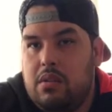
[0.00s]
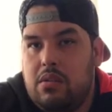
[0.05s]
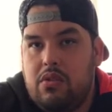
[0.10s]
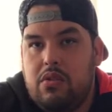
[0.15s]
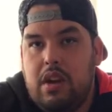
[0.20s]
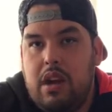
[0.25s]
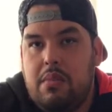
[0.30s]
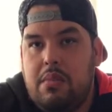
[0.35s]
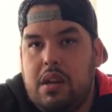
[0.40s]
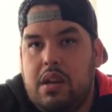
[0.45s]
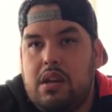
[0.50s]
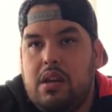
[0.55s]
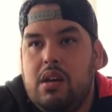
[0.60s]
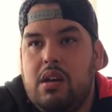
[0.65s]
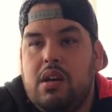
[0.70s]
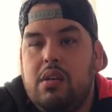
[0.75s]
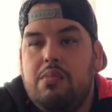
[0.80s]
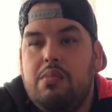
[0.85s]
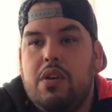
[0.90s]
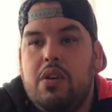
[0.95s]
try to make
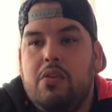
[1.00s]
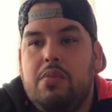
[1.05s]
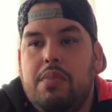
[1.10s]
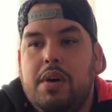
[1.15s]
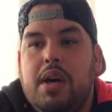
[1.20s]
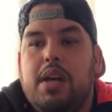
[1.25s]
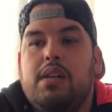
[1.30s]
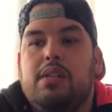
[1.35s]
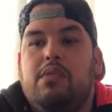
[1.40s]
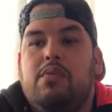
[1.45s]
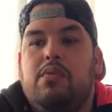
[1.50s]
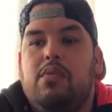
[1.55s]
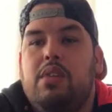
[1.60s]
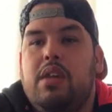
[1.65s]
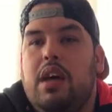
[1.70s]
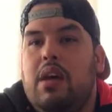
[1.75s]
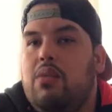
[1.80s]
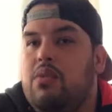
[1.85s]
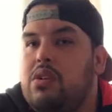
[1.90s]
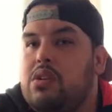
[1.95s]
a PO box for
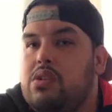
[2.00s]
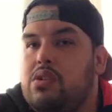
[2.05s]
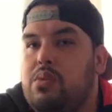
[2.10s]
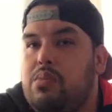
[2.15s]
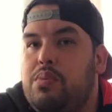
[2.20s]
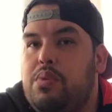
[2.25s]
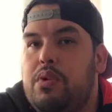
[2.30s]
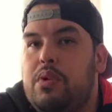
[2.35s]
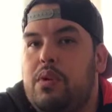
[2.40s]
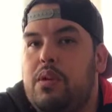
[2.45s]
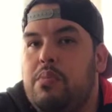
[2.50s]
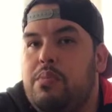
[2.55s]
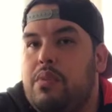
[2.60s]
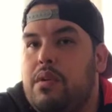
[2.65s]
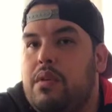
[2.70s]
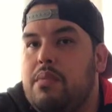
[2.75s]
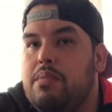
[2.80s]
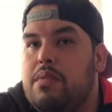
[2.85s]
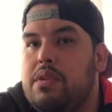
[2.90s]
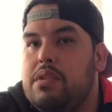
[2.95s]
that one sole
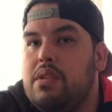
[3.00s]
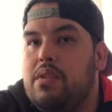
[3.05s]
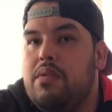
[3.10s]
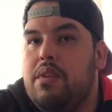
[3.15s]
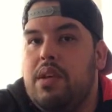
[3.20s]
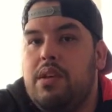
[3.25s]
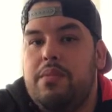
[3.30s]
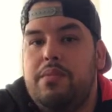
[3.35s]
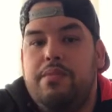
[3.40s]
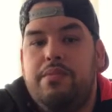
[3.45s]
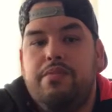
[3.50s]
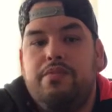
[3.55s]
purpose of it.